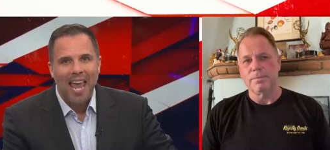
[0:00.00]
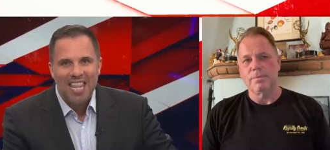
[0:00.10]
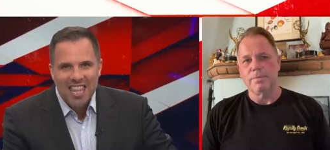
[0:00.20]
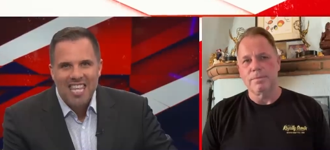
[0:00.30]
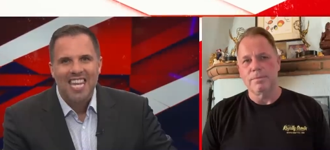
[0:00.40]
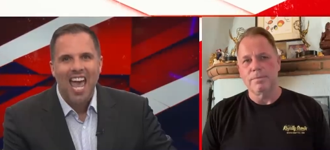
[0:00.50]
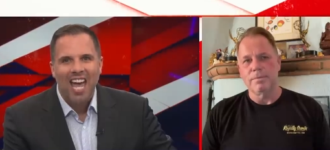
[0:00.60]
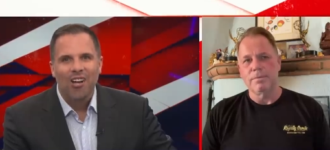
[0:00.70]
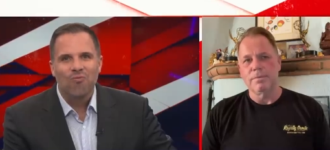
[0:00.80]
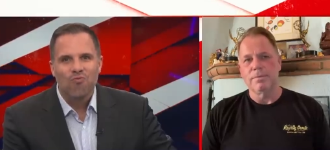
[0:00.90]
Speaker 1: in the
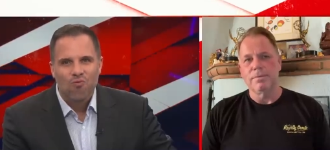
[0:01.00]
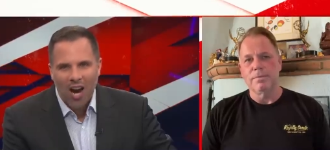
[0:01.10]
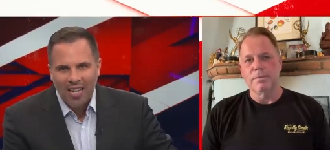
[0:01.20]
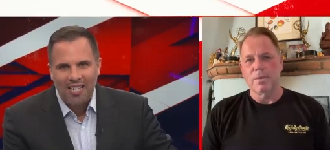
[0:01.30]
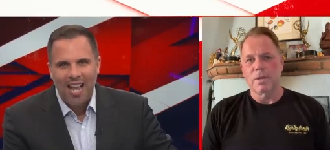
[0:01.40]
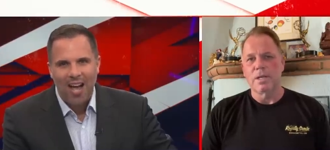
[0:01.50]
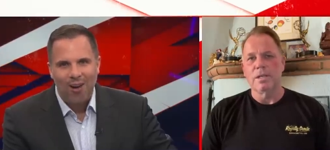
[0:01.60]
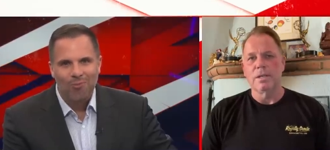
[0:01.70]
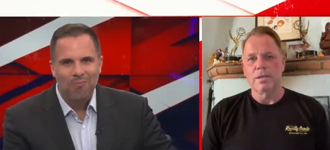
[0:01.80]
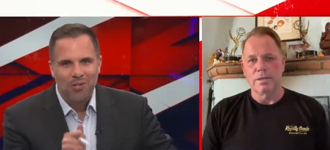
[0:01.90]
air right
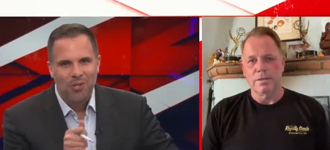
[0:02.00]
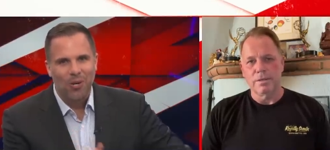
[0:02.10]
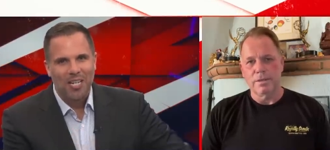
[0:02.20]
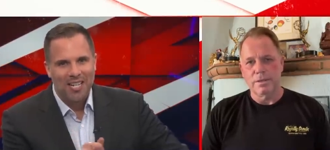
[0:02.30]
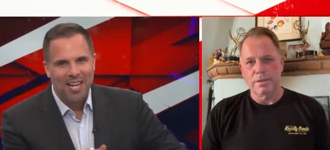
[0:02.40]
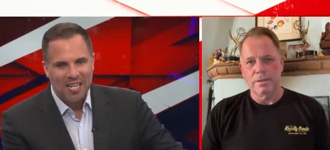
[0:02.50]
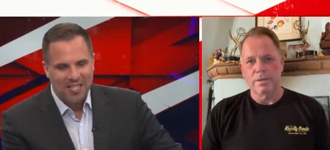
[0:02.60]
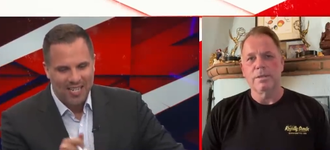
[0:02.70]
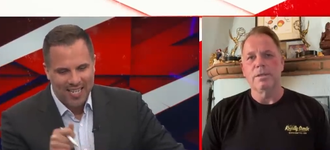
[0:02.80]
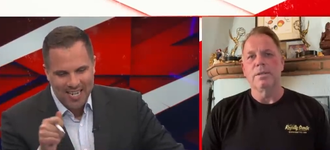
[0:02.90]
now, joining
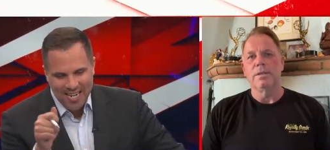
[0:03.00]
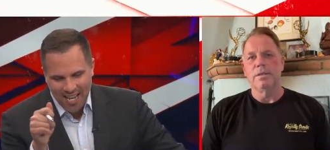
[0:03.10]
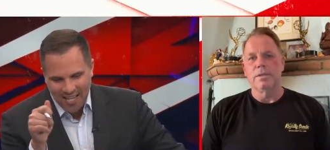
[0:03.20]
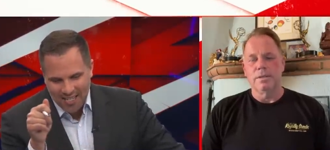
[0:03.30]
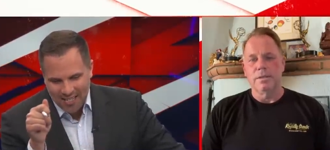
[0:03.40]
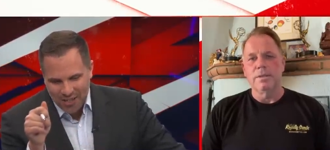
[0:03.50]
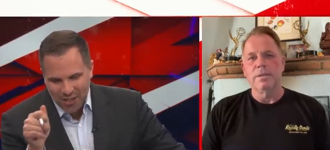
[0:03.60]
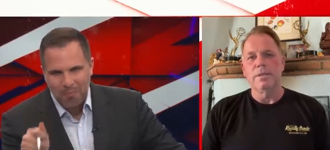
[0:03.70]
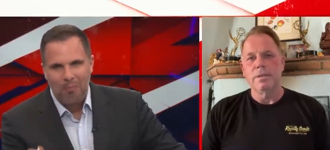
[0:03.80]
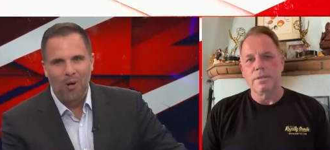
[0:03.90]
us in London
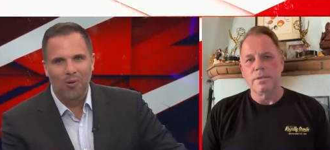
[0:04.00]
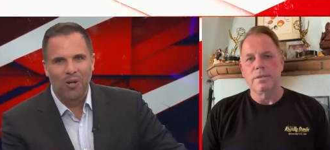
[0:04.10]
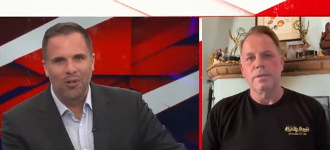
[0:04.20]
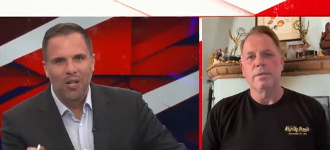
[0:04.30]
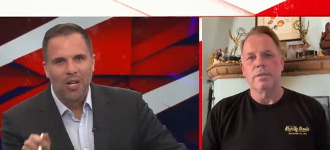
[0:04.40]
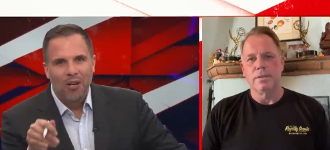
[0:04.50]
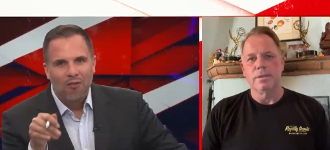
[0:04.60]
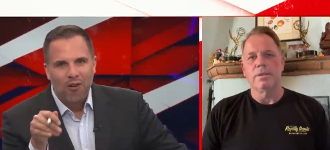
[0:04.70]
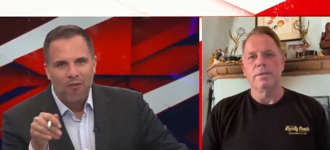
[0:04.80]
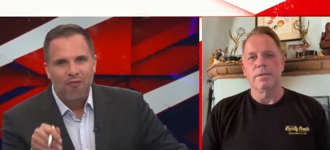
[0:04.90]
tomorrow
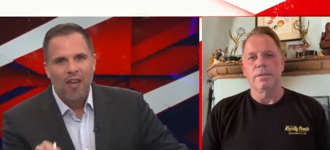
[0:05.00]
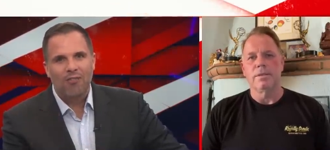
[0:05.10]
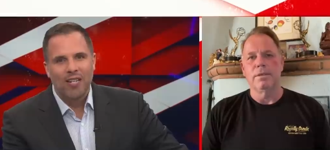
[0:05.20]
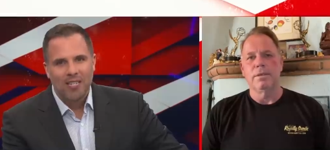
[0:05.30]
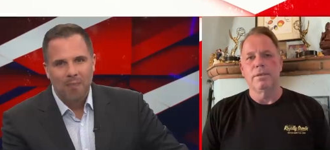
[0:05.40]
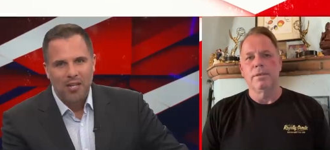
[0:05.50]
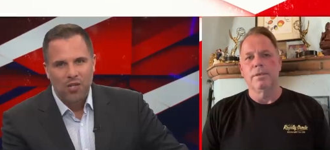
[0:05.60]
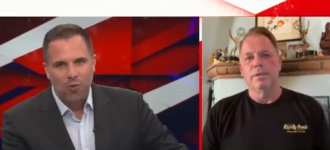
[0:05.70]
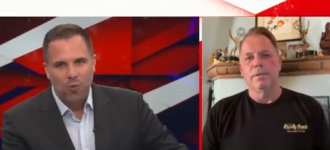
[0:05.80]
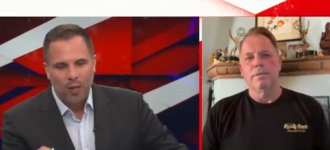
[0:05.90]
for a very
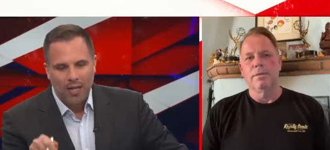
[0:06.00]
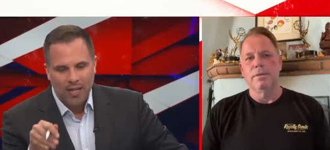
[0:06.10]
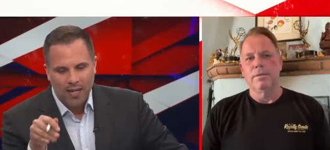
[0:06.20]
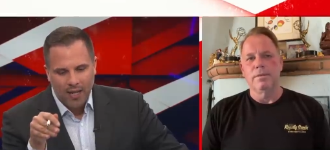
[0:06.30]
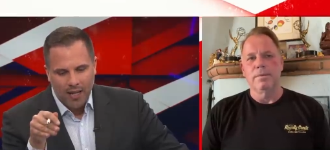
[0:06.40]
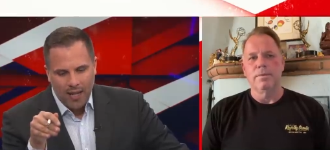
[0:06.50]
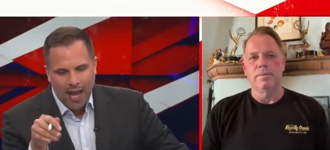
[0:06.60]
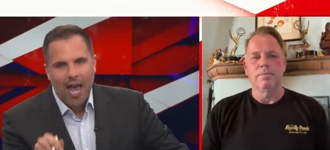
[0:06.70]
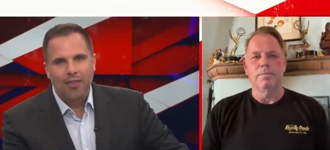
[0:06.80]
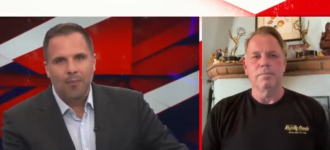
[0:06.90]
special week
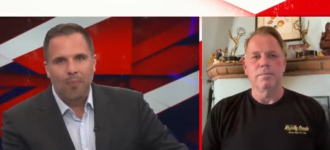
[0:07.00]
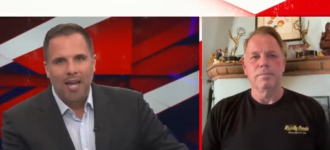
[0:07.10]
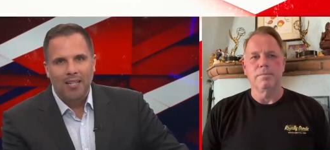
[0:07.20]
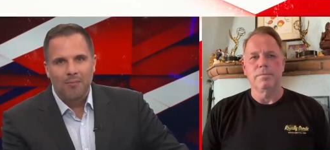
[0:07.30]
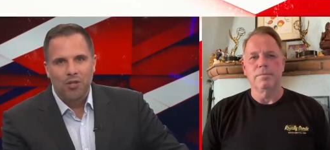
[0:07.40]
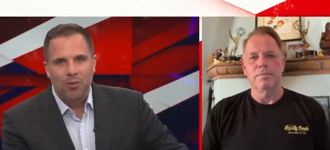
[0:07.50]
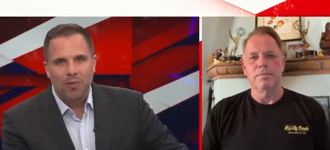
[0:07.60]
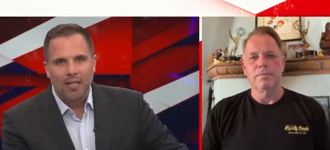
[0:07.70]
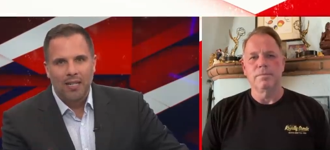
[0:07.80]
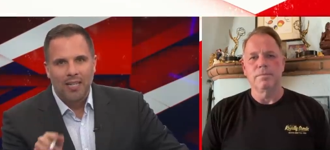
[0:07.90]
at the Platinum
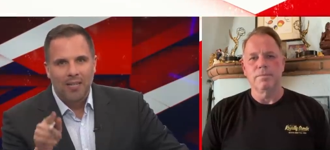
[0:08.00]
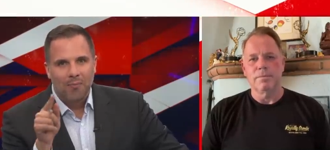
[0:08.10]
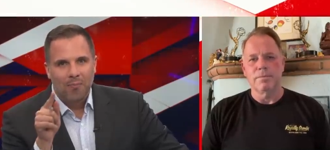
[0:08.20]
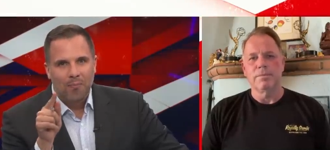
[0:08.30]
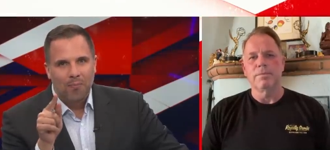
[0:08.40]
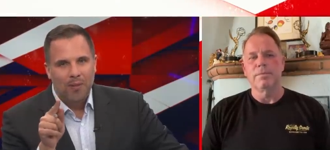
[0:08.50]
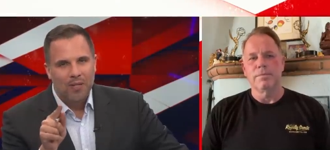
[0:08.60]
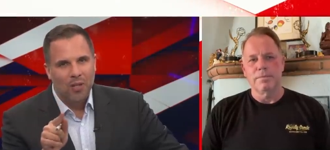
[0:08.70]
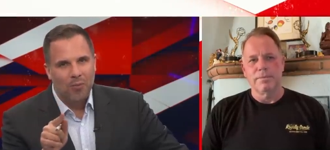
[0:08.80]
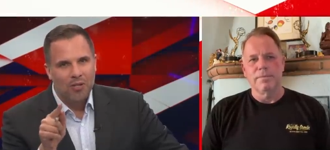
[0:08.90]
Jubilee. But
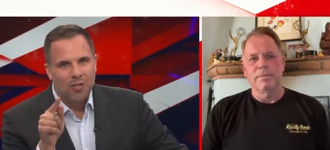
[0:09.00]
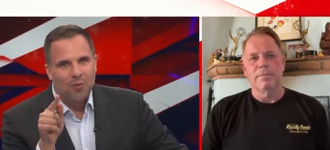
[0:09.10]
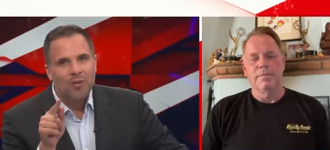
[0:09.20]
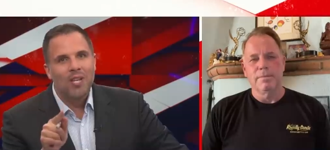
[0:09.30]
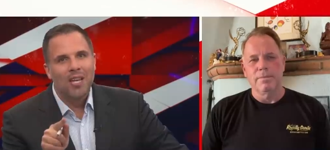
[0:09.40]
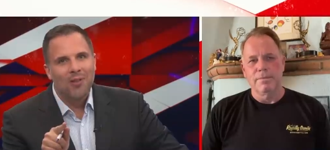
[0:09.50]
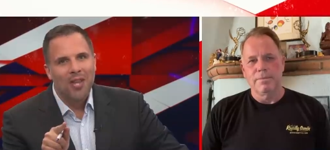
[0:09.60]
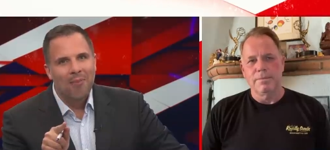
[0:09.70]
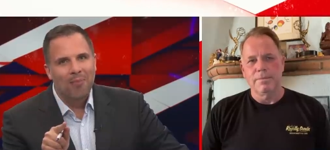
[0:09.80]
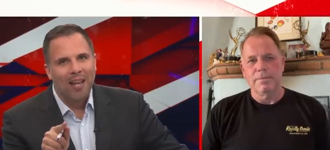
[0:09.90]
Thomas, you will get on
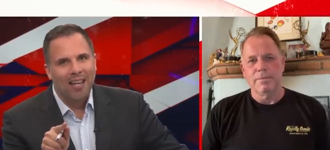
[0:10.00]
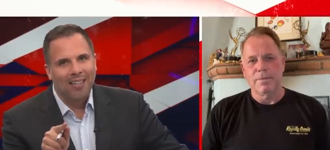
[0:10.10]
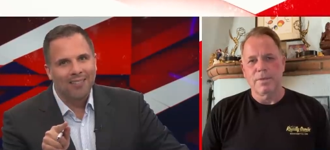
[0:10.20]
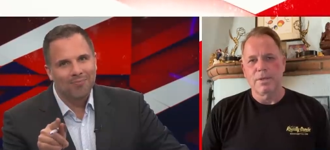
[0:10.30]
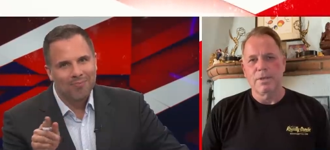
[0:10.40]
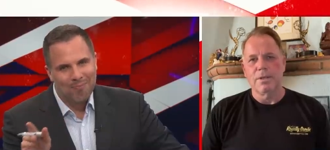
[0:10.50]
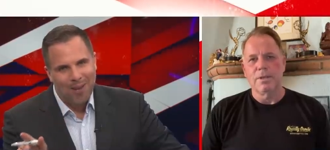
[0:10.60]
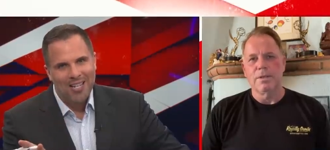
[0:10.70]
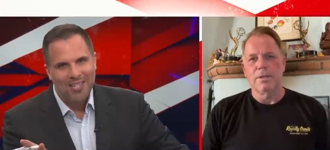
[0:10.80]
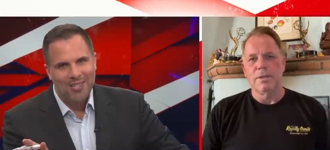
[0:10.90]
that plane.
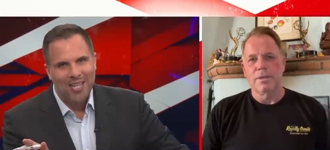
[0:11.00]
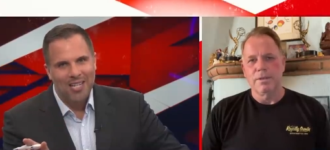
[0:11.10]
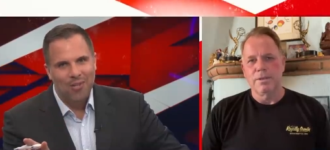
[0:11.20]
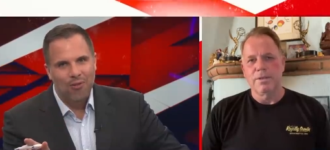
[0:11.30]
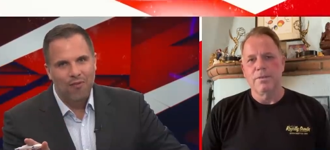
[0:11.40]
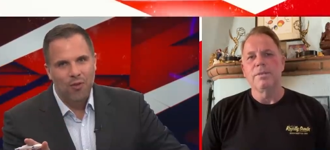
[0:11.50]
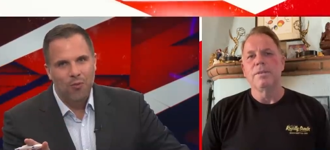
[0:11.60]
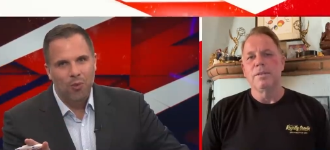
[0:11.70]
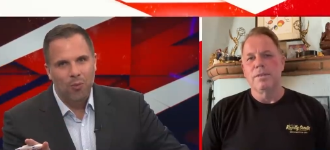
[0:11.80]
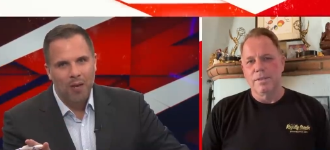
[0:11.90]
Might just take you a few
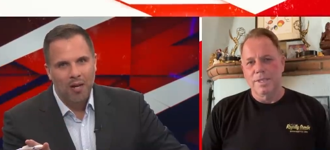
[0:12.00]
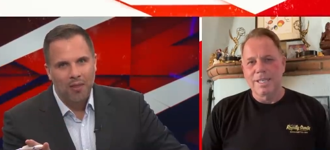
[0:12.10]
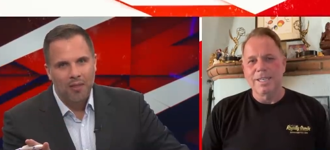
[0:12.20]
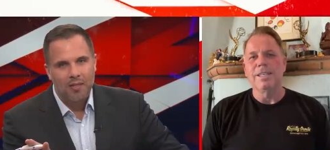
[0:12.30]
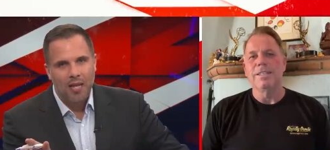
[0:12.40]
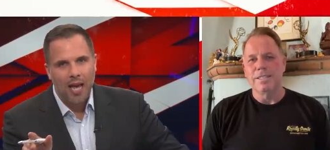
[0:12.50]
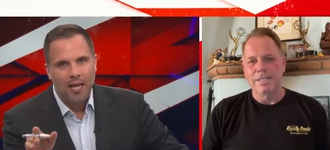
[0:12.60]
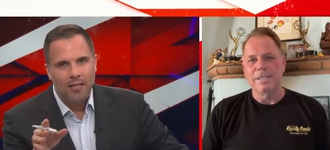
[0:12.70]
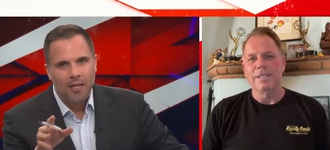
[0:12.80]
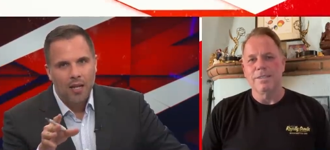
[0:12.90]
more months.
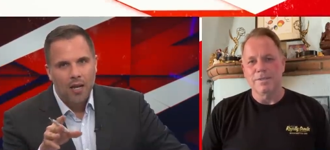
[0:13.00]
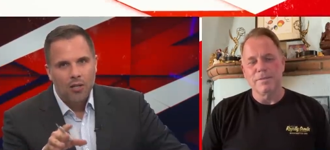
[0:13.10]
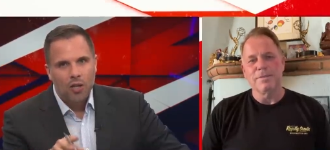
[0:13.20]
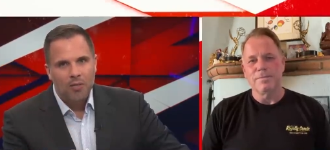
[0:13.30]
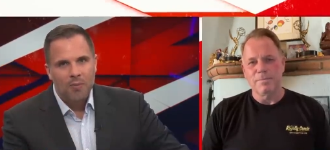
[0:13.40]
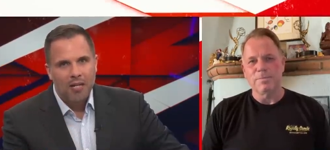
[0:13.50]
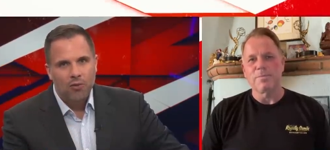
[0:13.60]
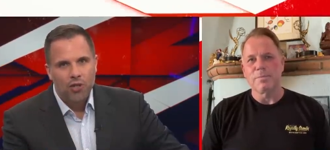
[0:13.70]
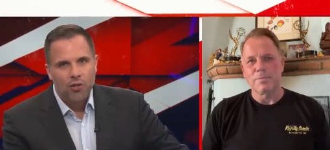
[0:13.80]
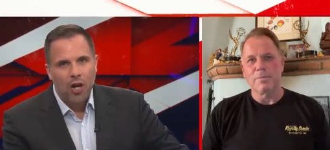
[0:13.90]
And Thomas Markle
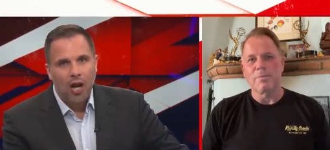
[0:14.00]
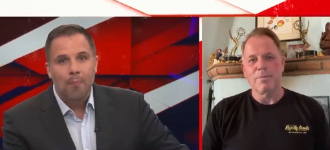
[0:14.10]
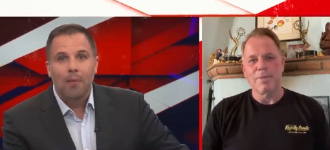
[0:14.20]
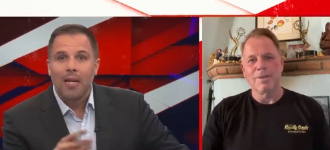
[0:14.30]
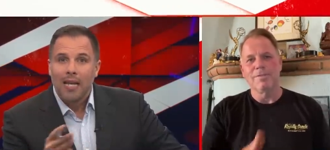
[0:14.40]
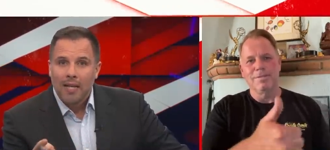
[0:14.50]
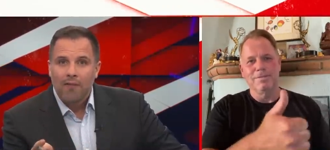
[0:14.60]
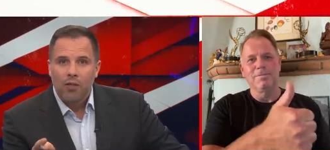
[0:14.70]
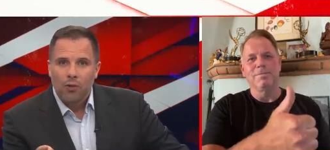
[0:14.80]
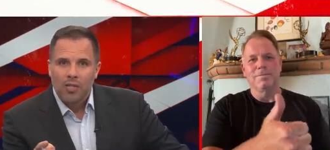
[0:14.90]
Jr., I
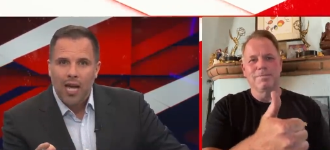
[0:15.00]
believe your